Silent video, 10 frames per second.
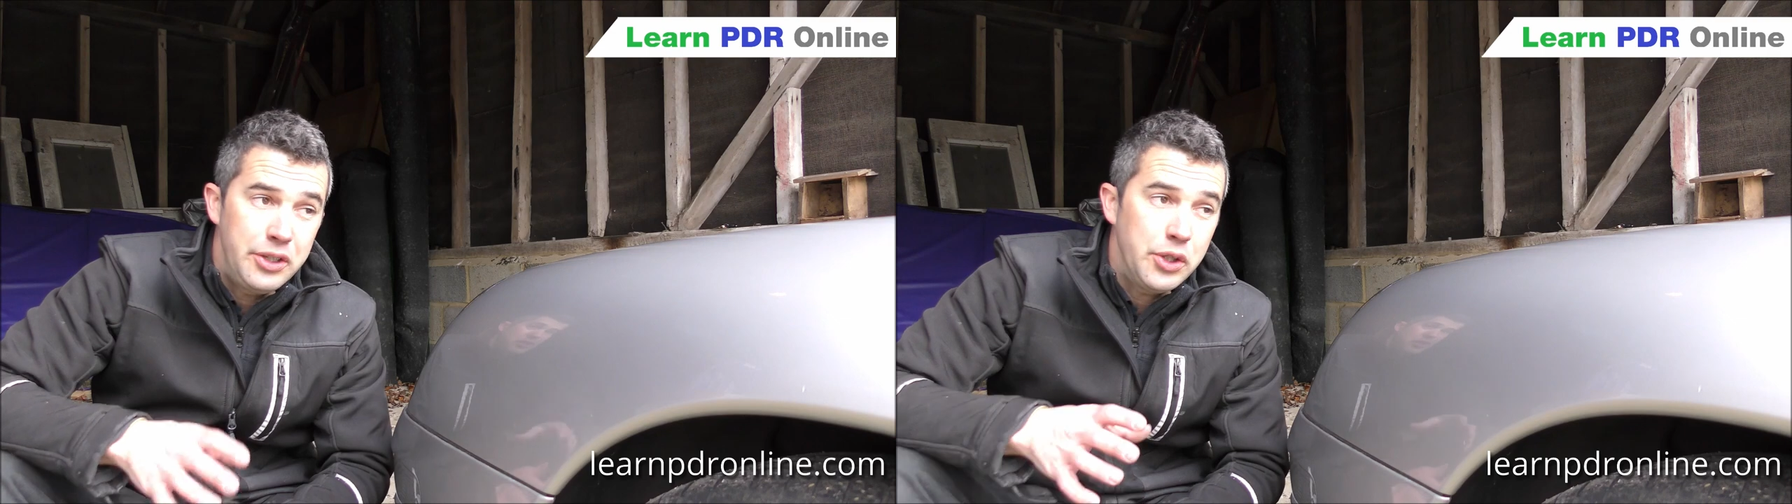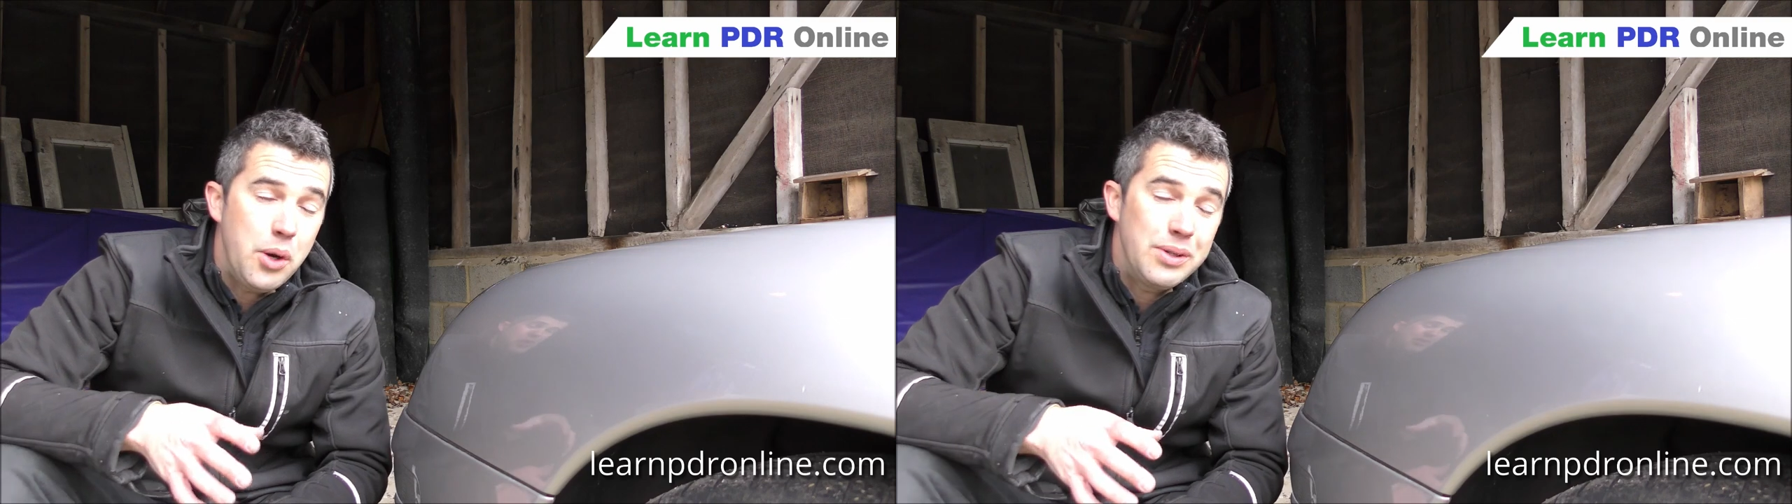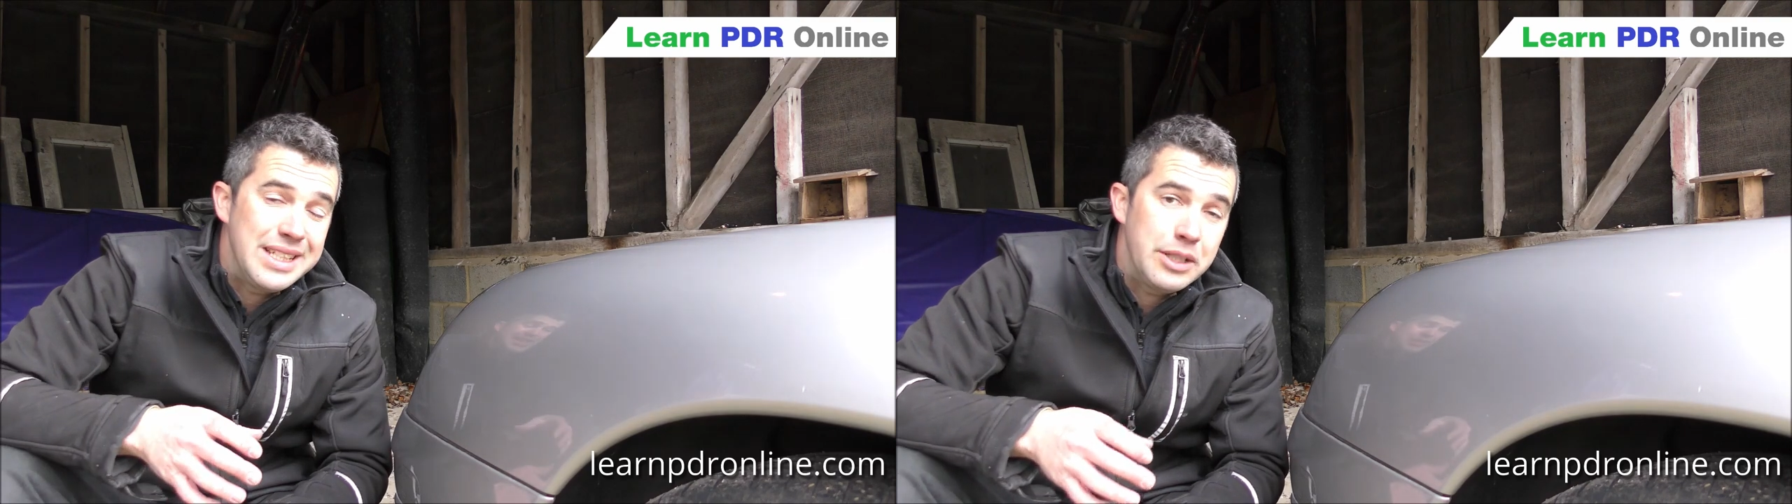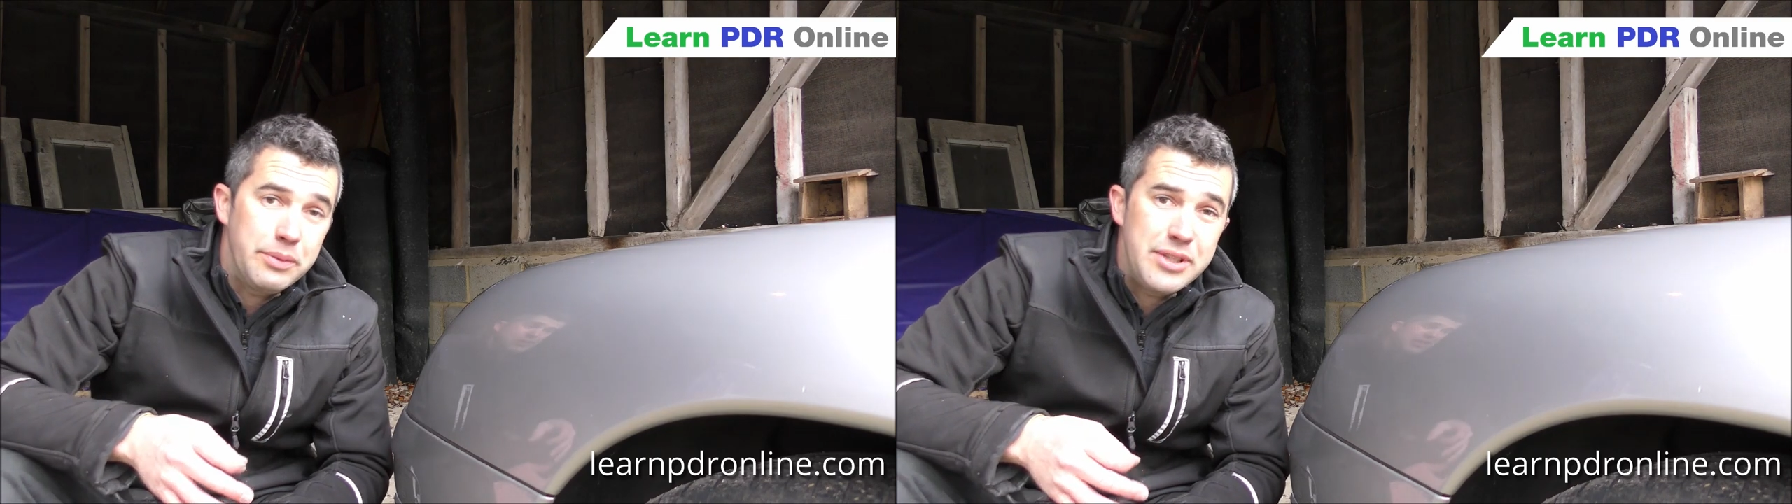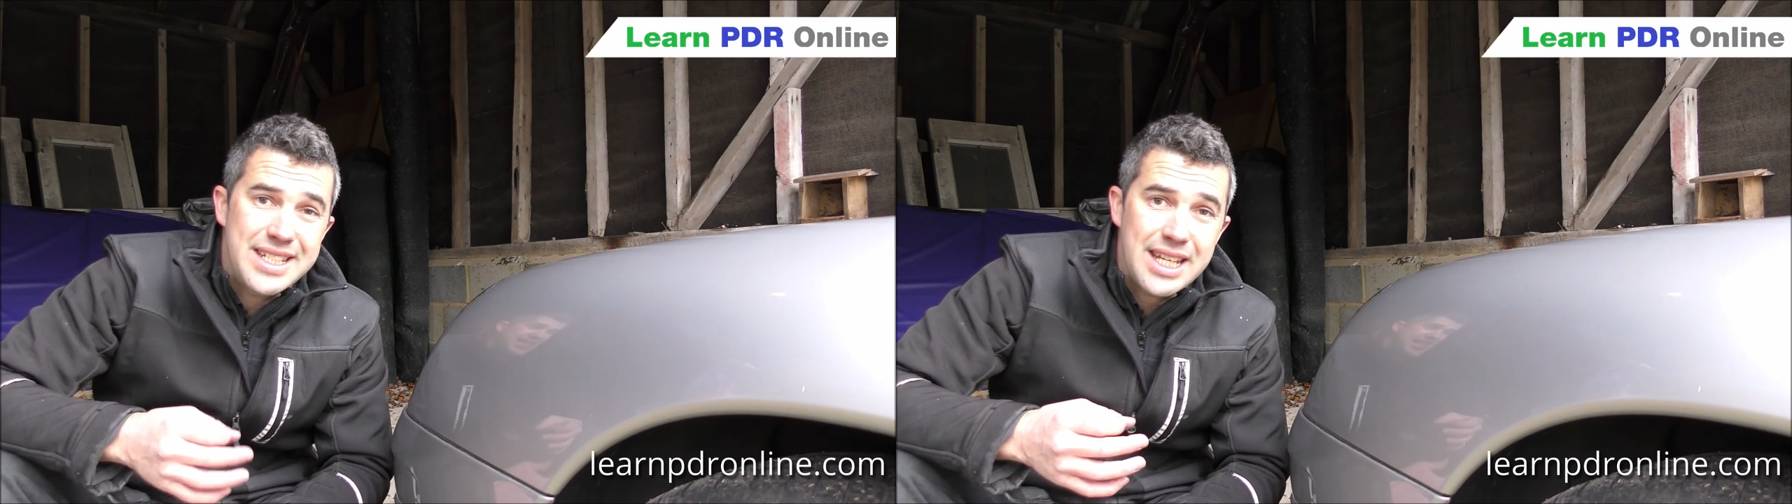not only that
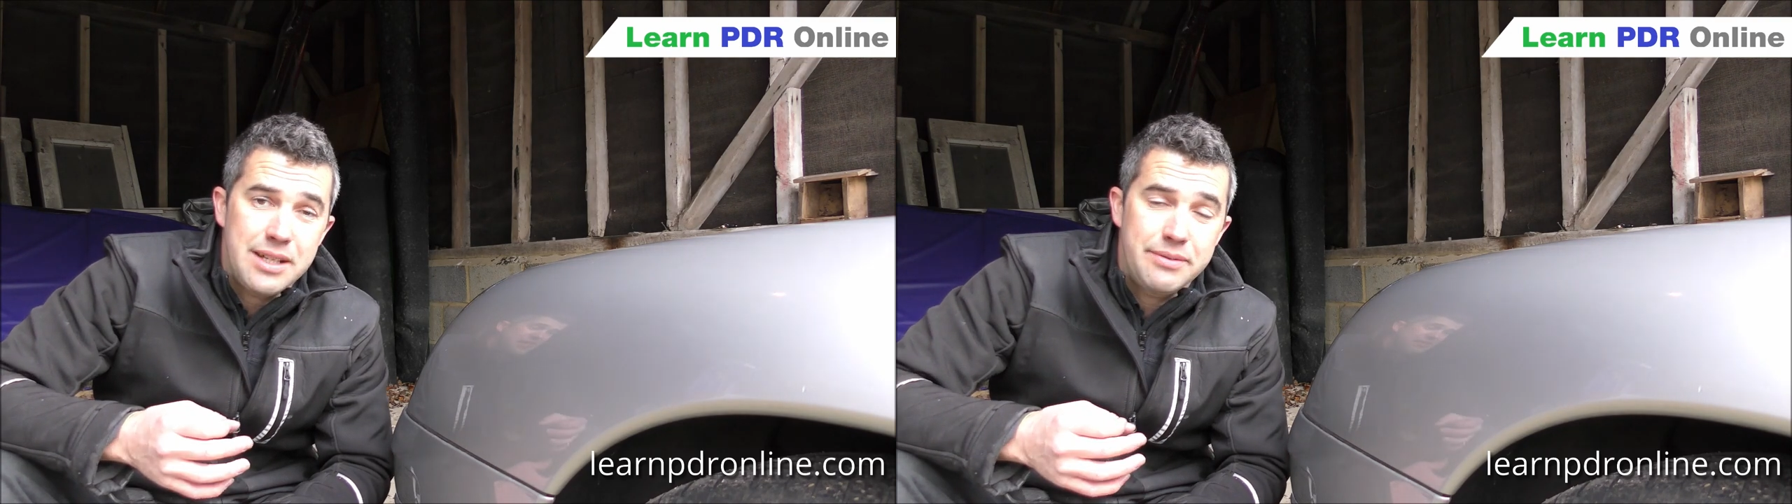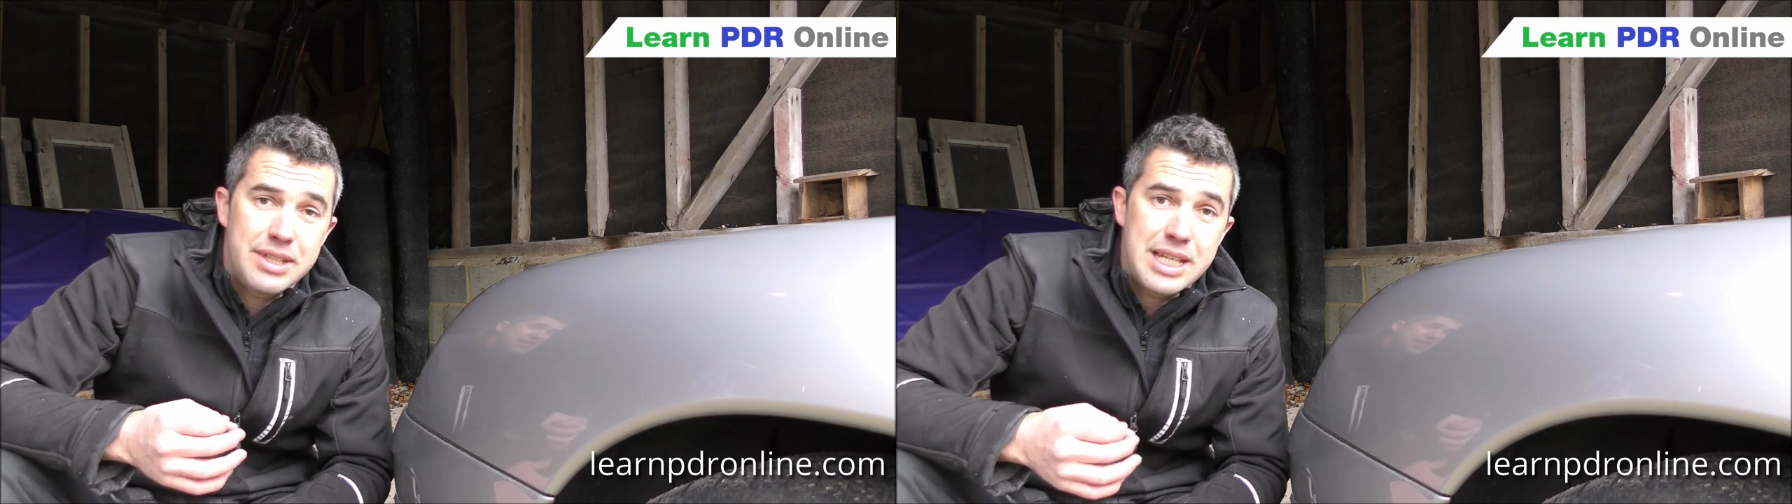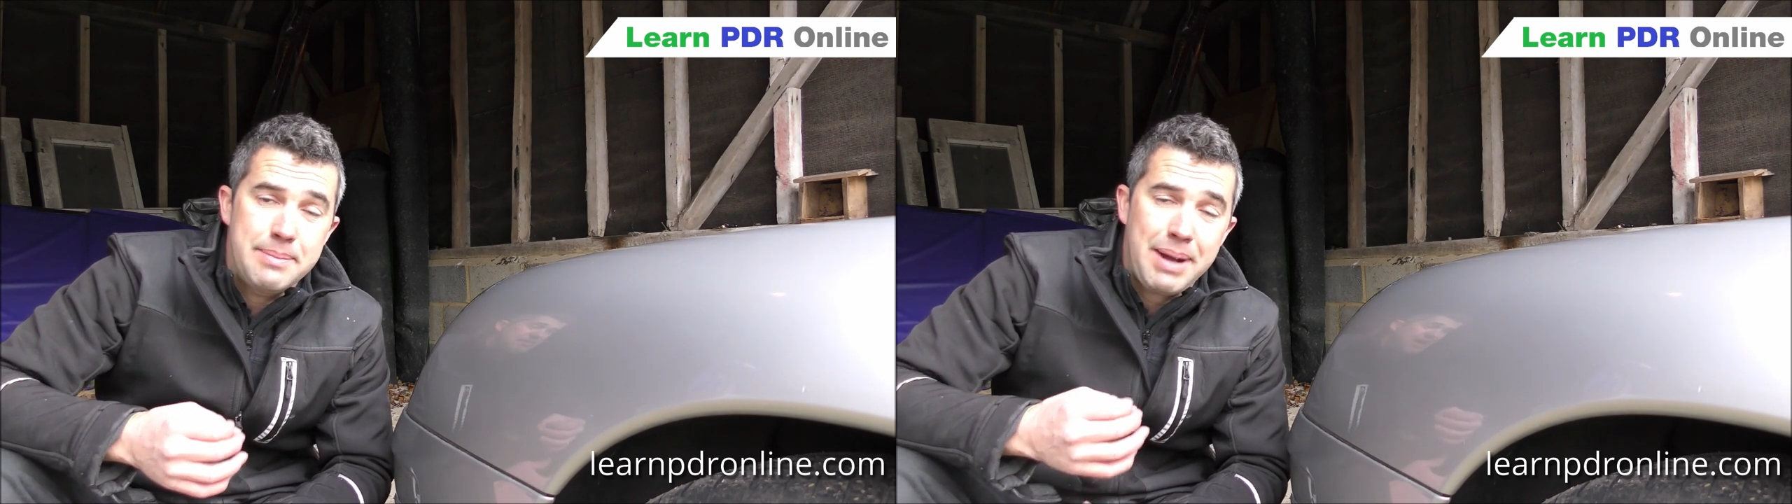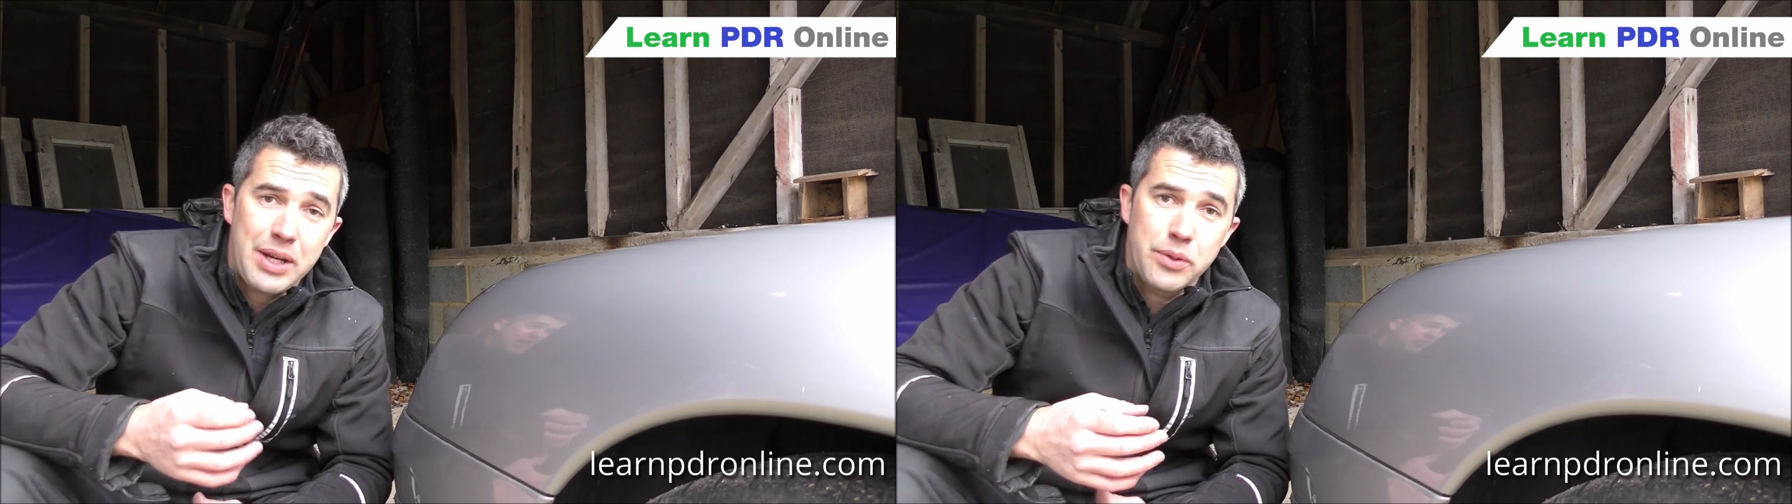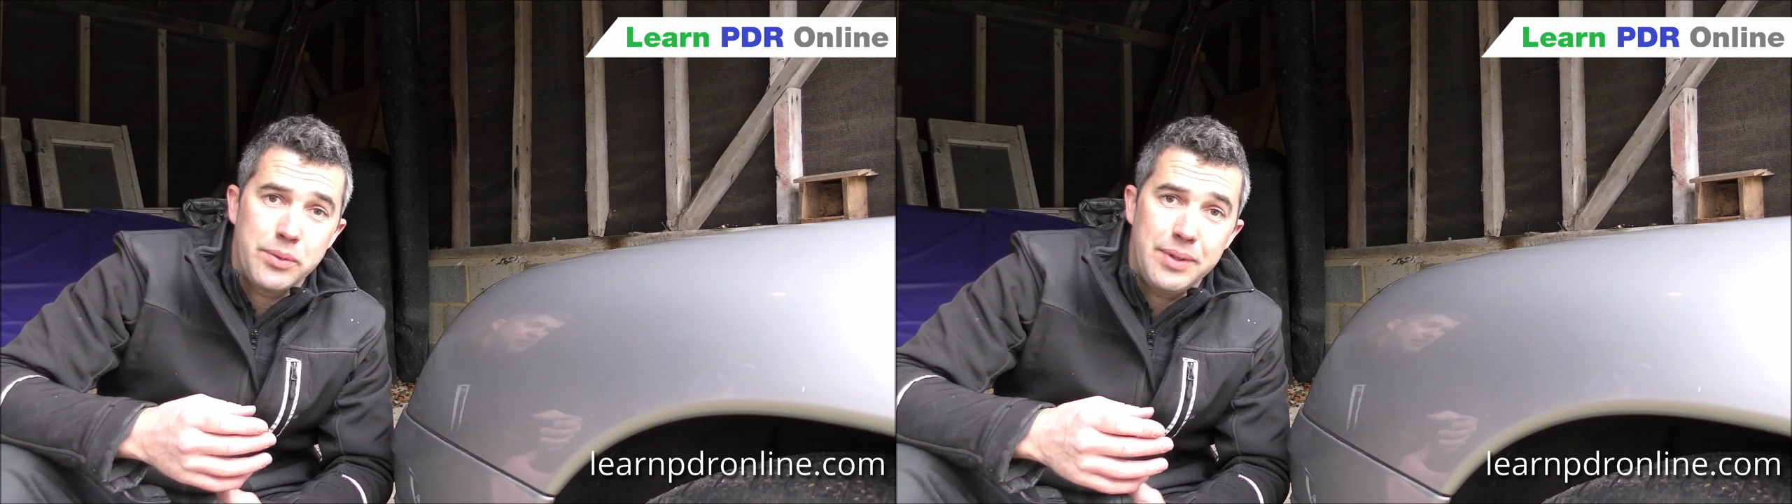we saved the
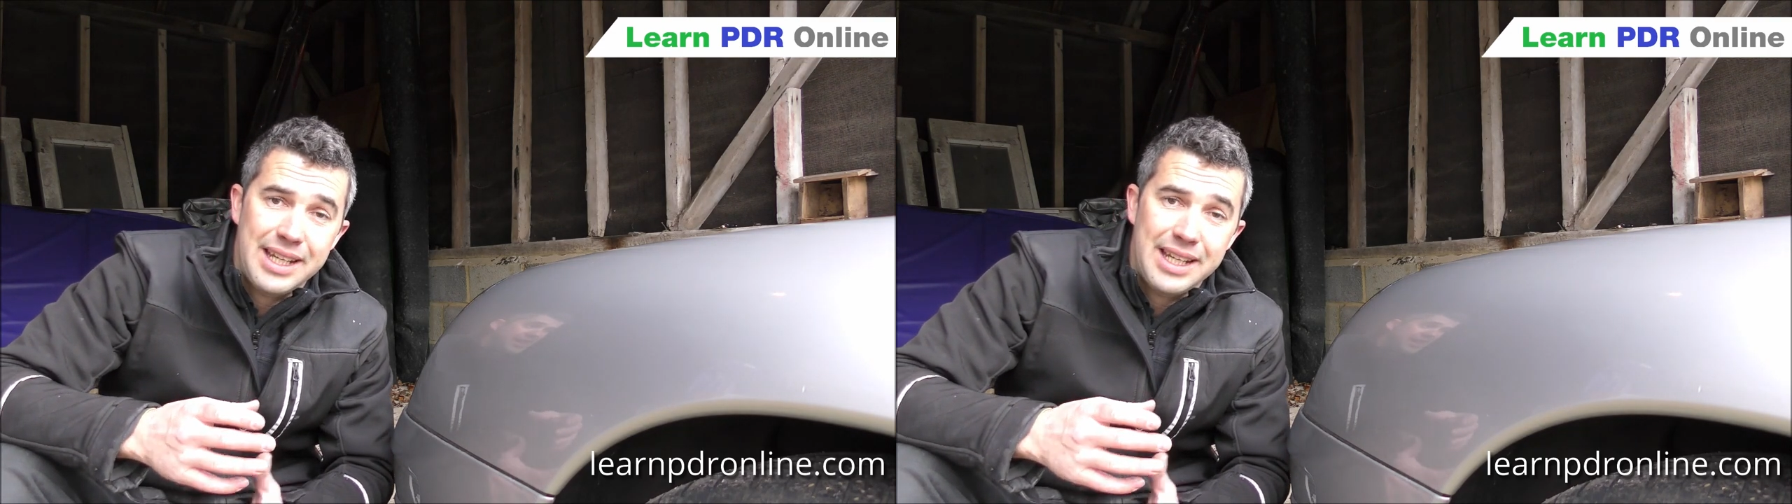panel